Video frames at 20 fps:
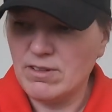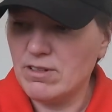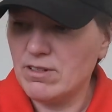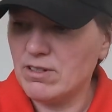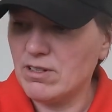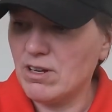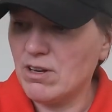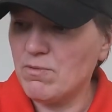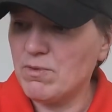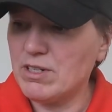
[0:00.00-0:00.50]

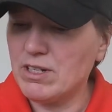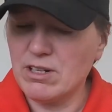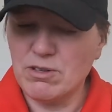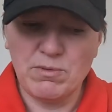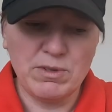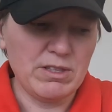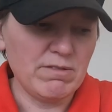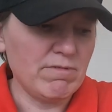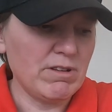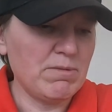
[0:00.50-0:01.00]
So we're done
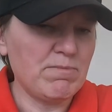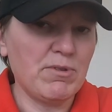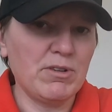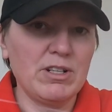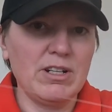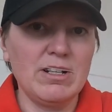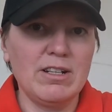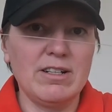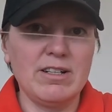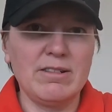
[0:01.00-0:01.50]
with the rig
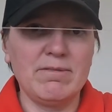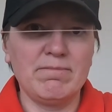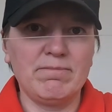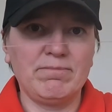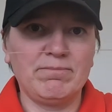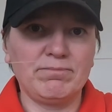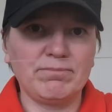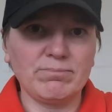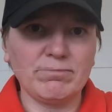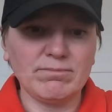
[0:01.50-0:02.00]
body line,
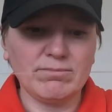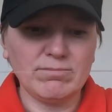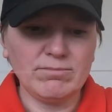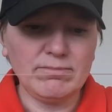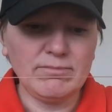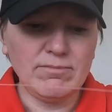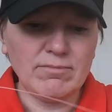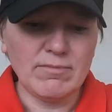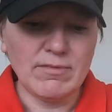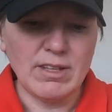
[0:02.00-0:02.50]

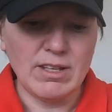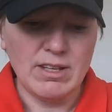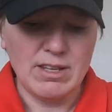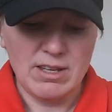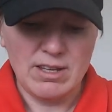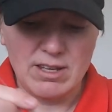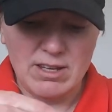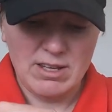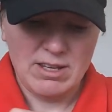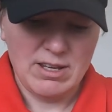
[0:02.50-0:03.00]

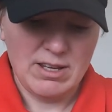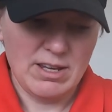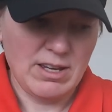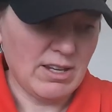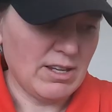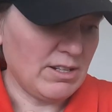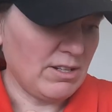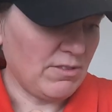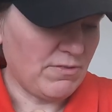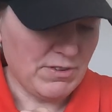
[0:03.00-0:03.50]

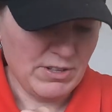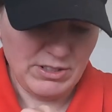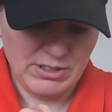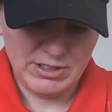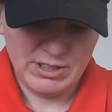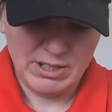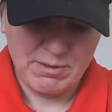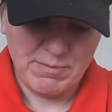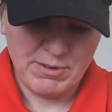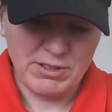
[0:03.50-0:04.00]
and the
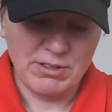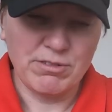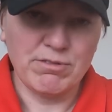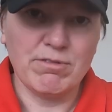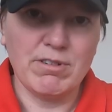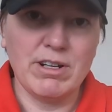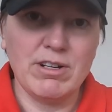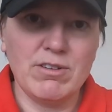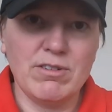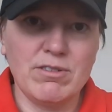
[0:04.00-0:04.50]
first thing I'm going to
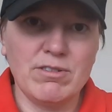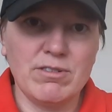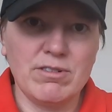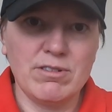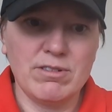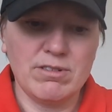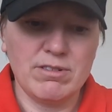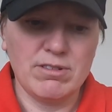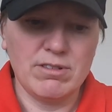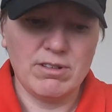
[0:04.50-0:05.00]
thread
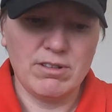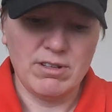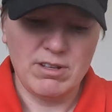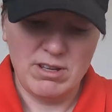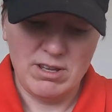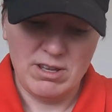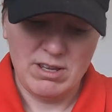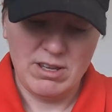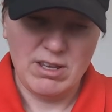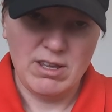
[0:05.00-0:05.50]
on
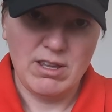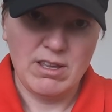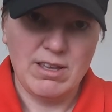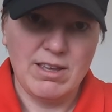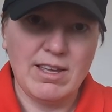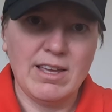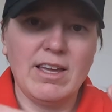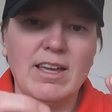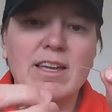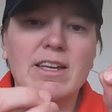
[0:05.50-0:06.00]

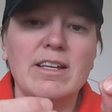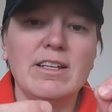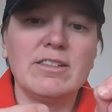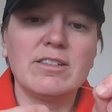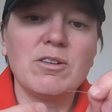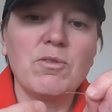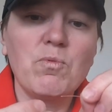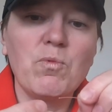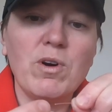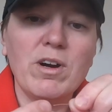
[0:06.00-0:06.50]

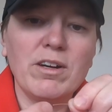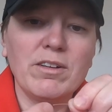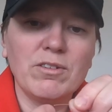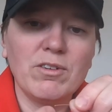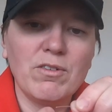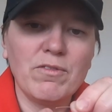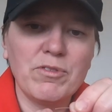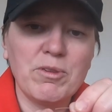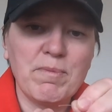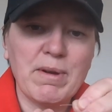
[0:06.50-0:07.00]
is one
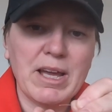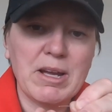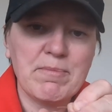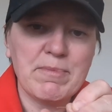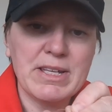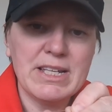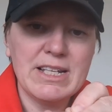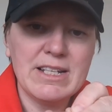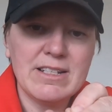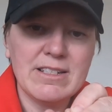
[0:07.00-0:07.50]
of the black
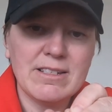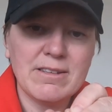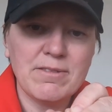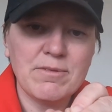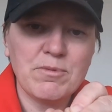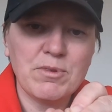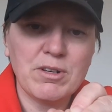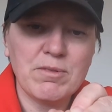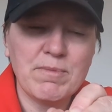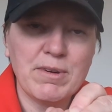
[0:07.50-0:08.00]
beads,
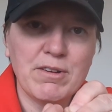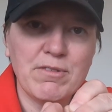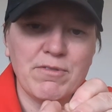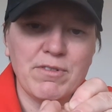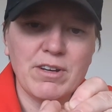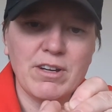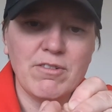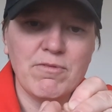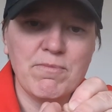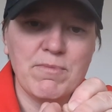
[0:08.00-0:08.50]
one of my
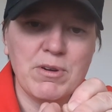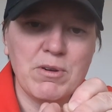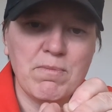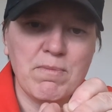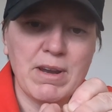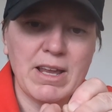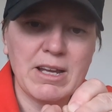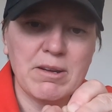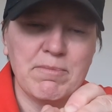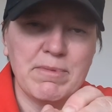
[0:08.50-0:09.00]
5mm
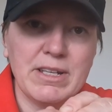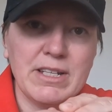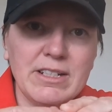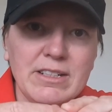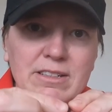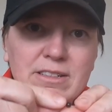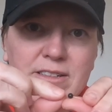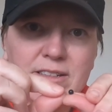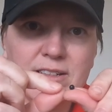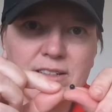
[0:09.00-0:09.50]
black
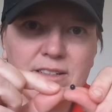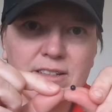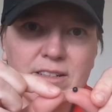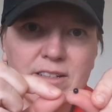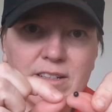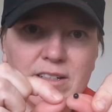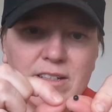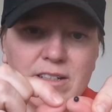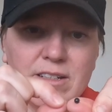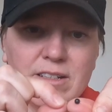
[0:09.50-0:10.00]
beads
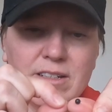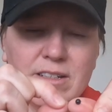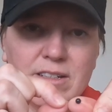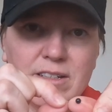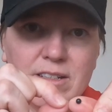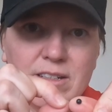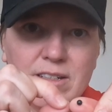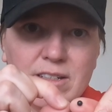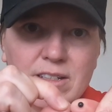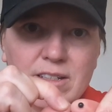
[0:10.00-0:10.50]

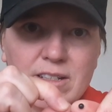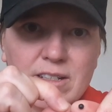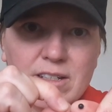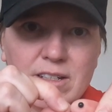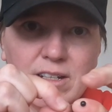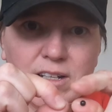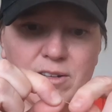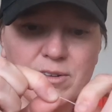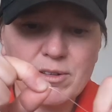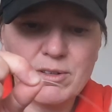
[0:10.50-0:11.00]

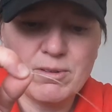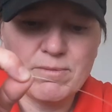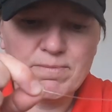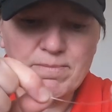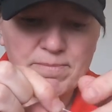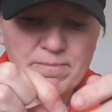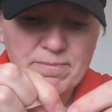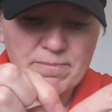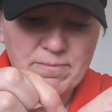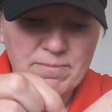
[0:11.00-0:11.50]
going
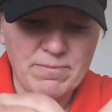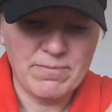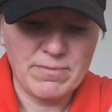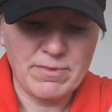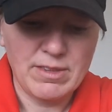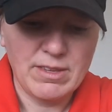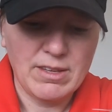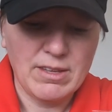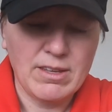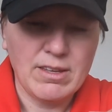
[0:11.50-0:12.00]
on.
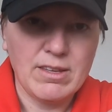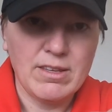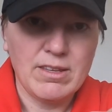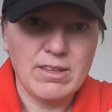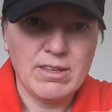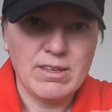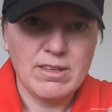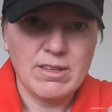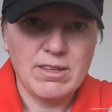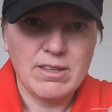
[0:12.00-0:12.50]

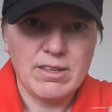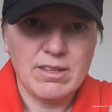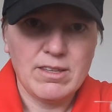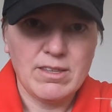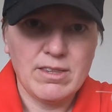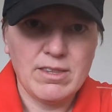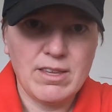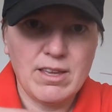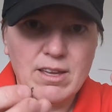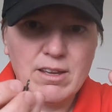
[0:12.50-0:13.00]

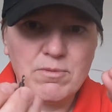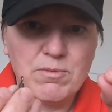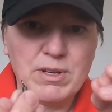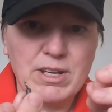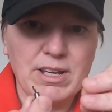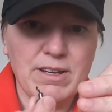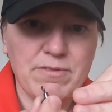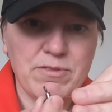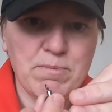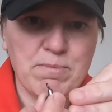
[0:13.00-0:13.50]
Then we
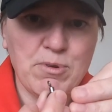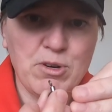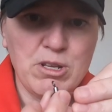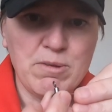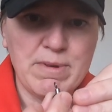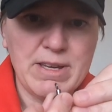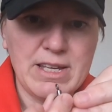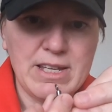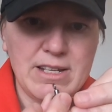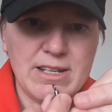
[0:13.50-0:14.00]
have the pulley
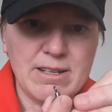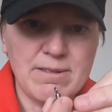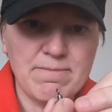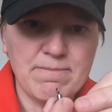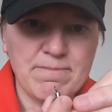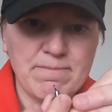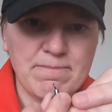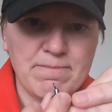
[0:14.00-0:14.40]
bead